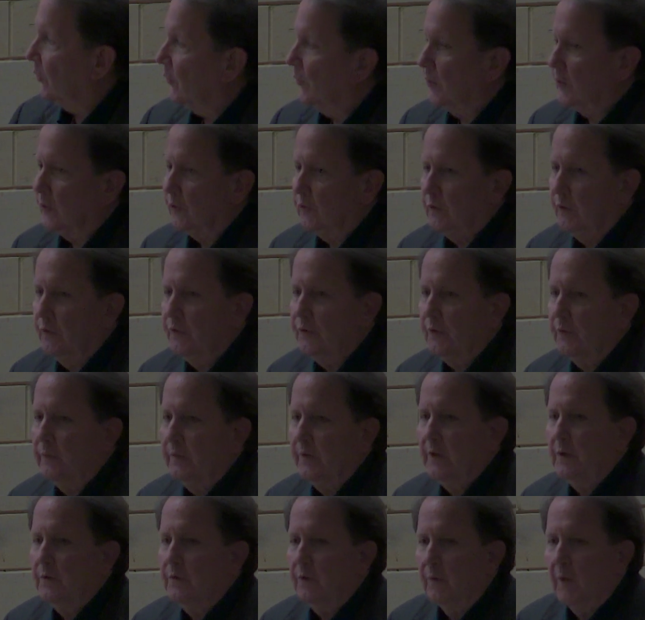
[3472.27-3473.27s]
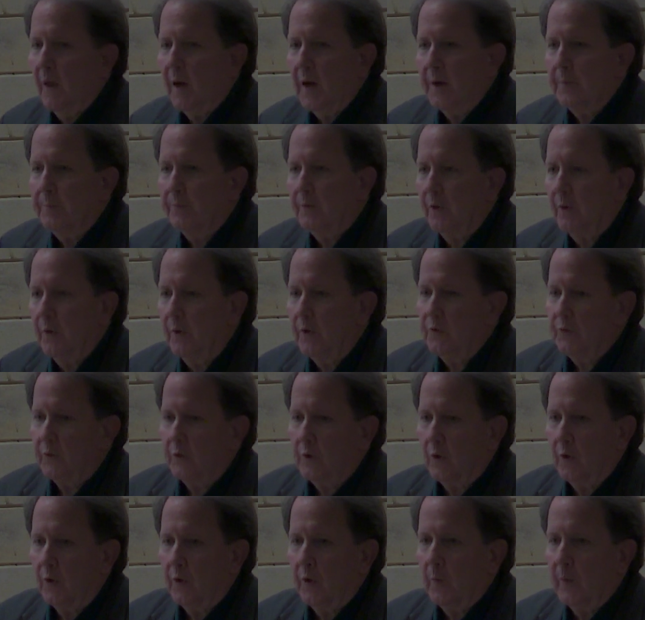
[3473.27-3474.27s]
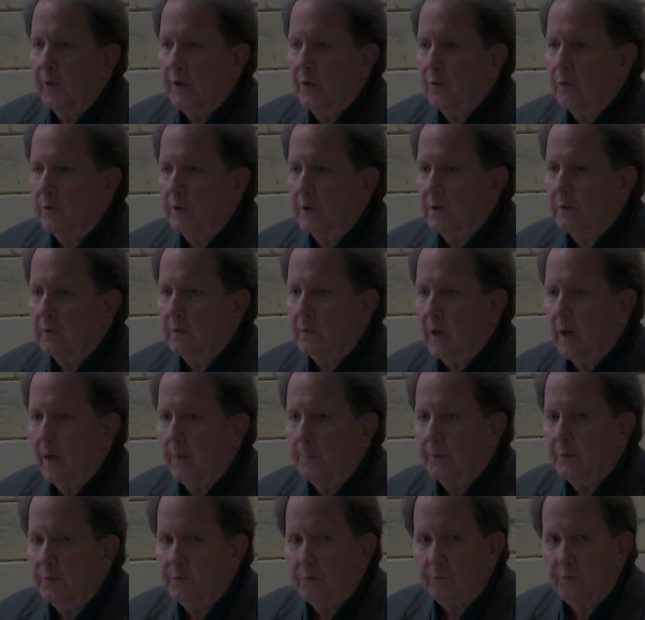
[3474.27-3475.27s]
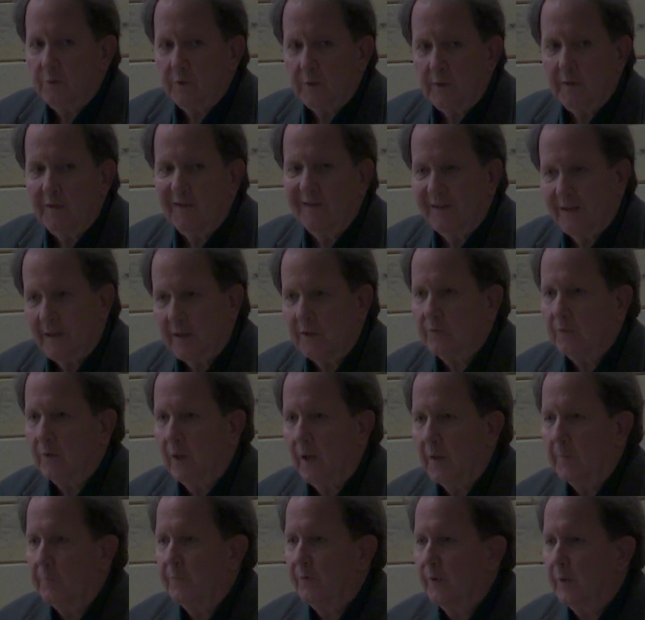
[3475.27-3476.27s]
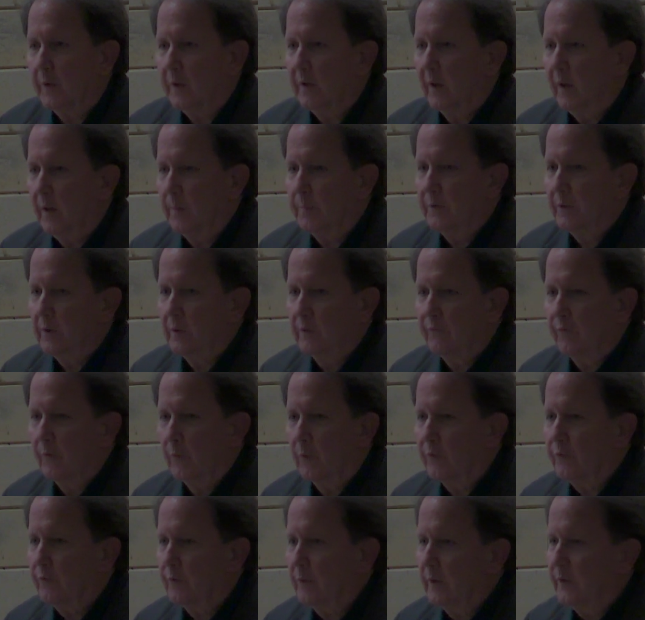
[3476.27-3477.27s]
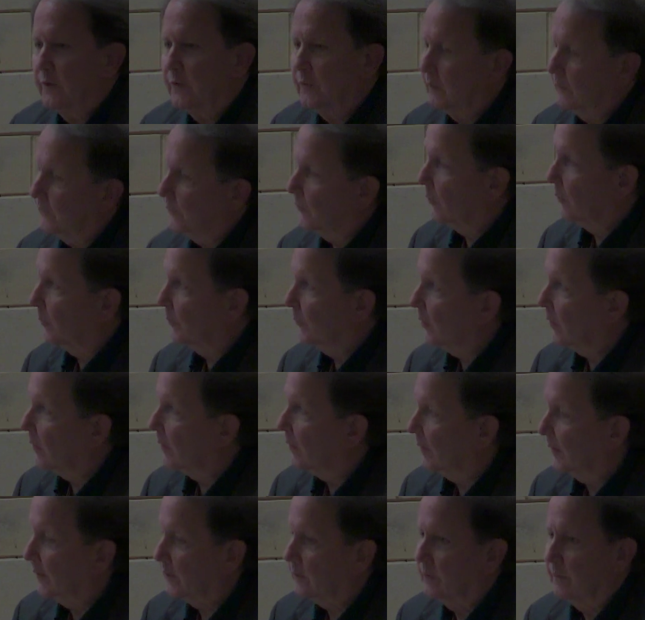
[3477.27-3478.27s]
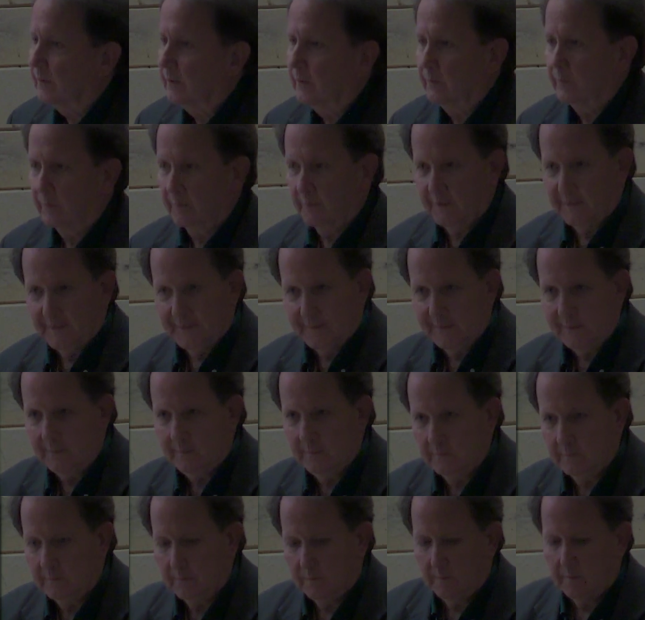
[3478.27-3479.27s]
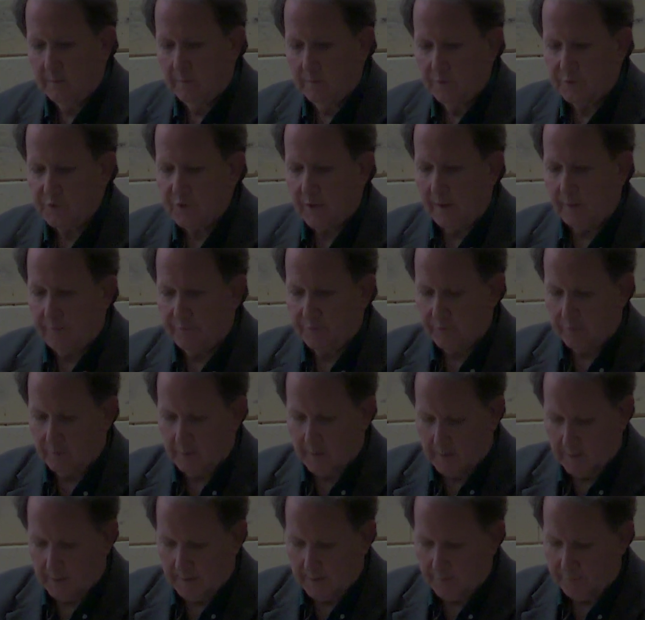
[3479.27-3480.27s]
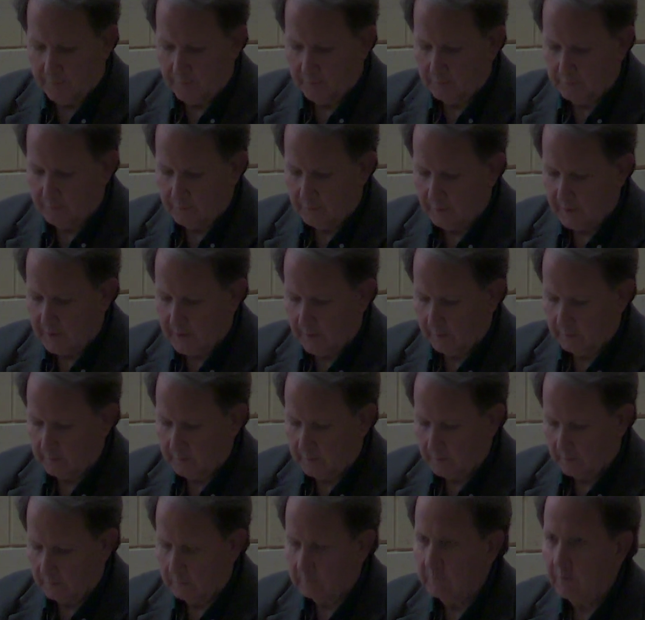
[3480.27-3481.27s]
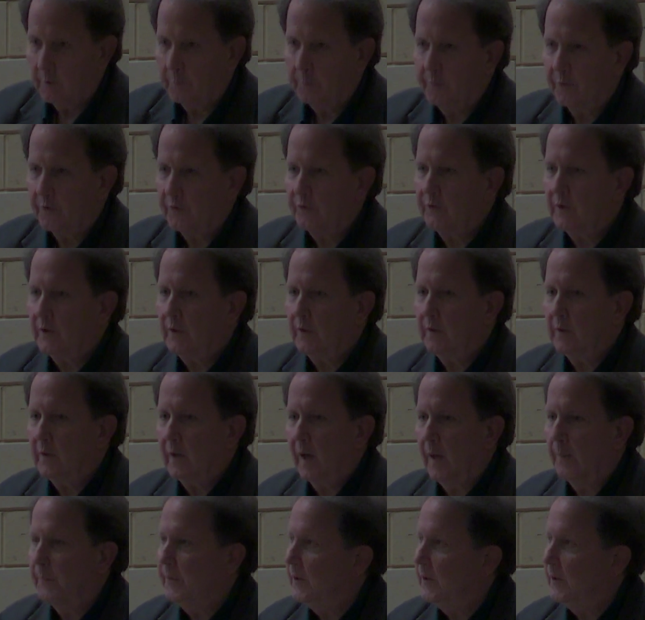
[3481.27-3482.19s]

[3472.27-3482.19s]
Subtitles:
exclusively to libraries, and the only way you can get copies is to get an ex-library copy, unfortunately. So if you're a book collector, it really chafes your hide that you can't get a pristine copy.